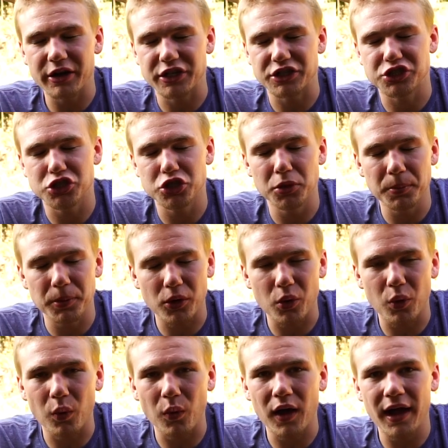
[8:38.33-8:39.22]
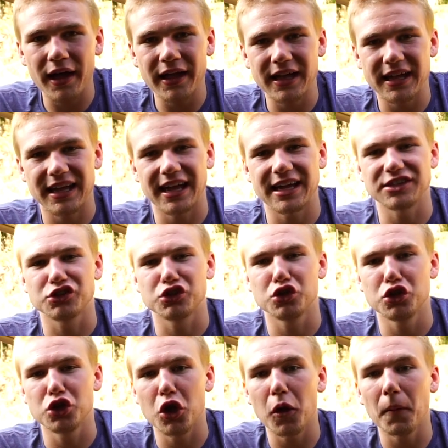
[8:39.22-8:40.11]
It's super quiet. It has
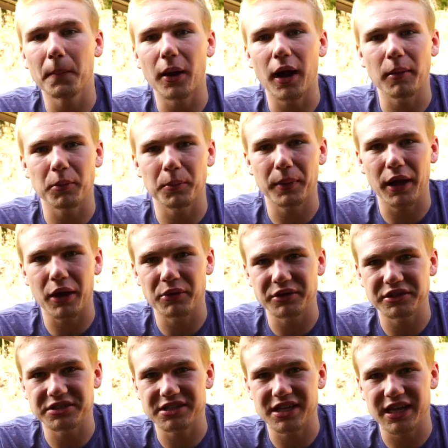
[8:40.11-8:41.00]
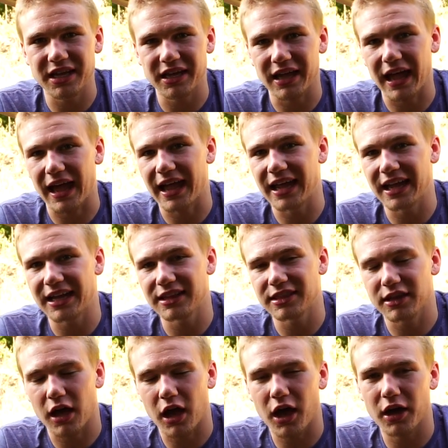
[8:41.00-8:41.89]
no problem powering this thing,
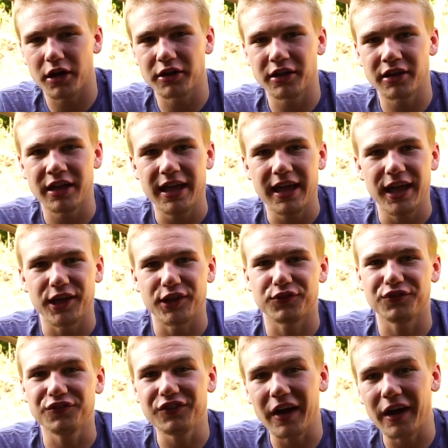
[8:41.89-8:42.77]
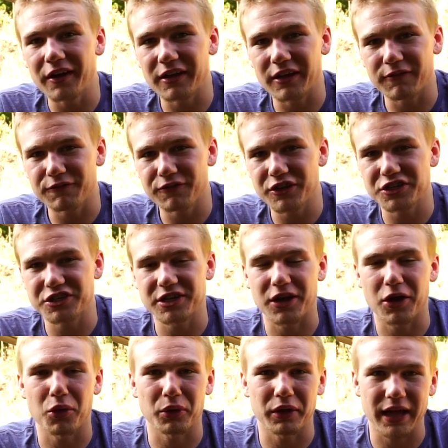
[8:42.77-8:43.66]
and the Honda is very
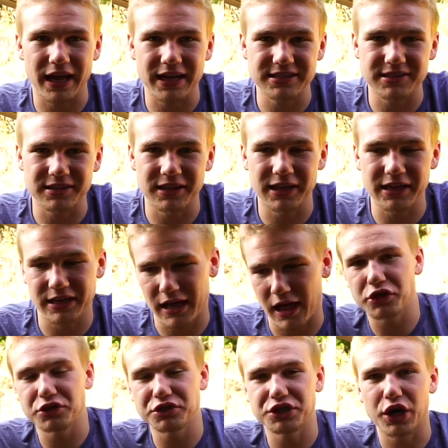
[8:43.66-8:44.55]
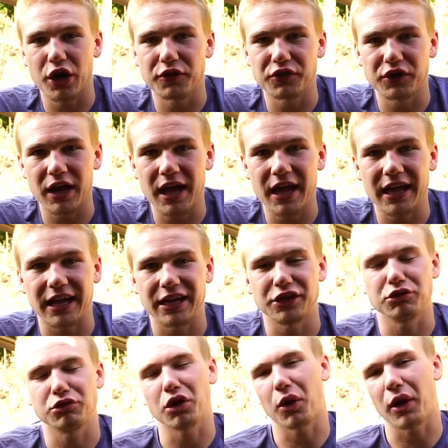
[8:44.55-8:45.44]
efficient on gasoline. Now, if you use it overnight and
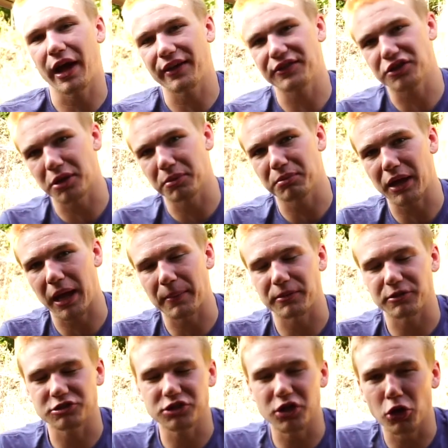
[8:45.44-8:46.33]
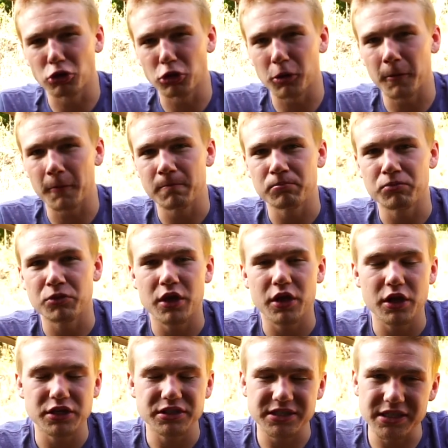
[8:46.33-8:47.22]
you don't have some type of solar
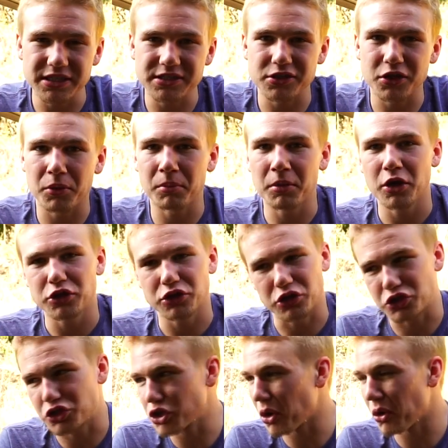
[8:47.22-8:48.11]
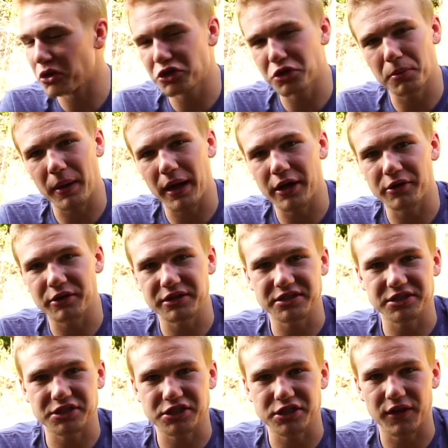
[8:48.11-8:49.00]
system to charge your
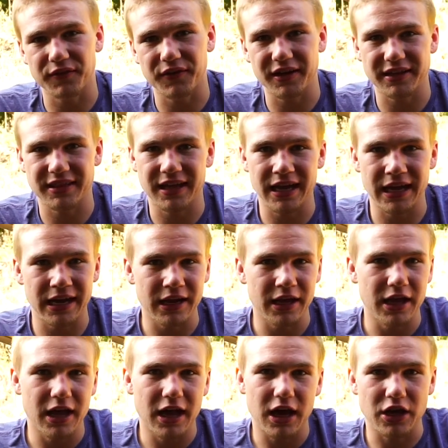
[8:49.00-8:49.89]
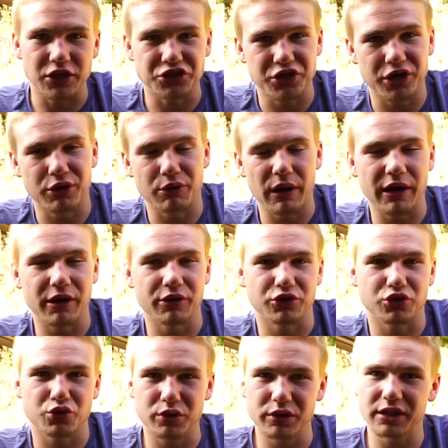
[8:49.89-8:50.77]
batteries and stuff like that, a generator
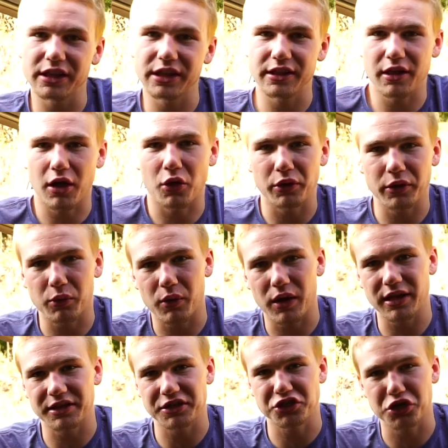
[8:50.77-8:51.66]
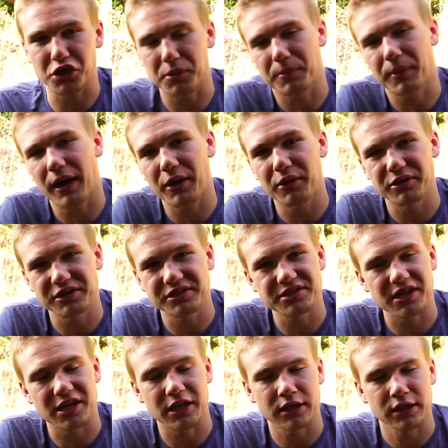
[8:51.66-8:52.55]
is really the only way that you can power
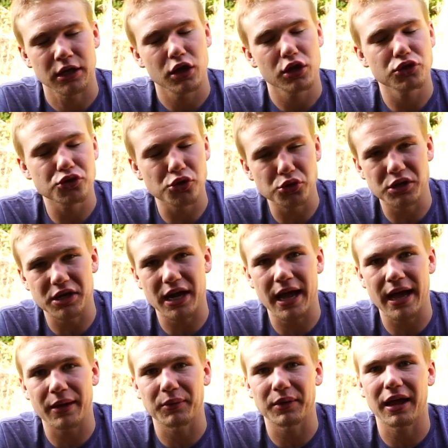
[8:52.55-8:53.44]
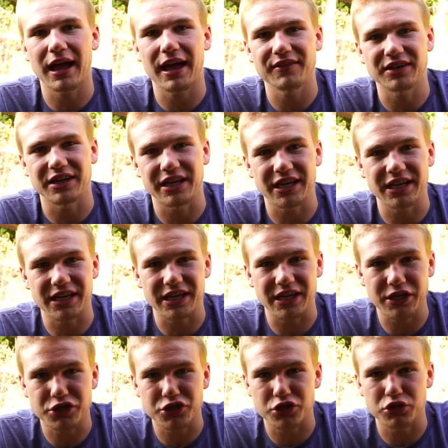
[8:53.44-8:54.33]
this thing through the night without having
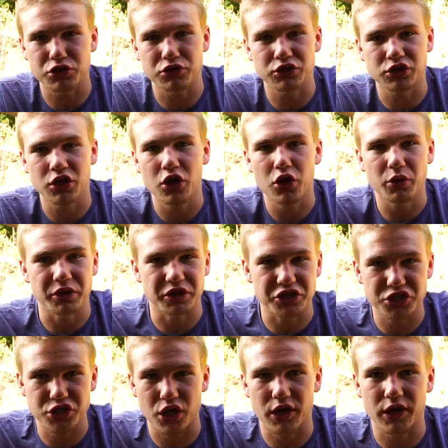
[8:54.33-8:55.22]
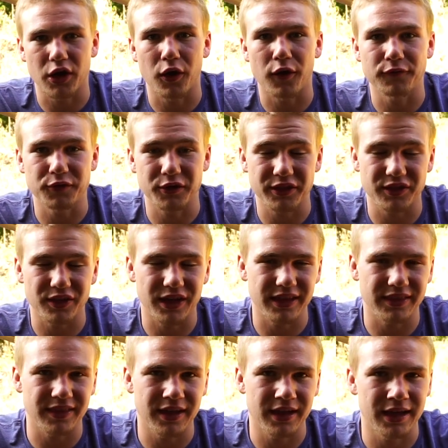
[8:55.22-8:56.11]
any issues with it shutting off or anything
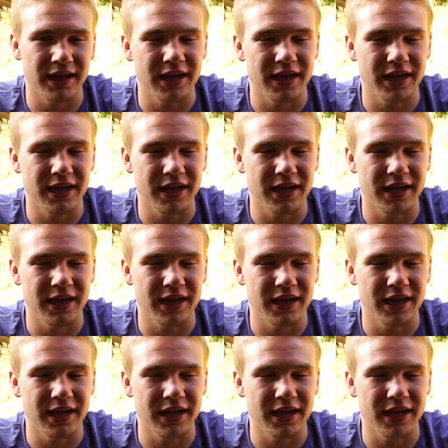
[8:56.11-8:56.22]
like that.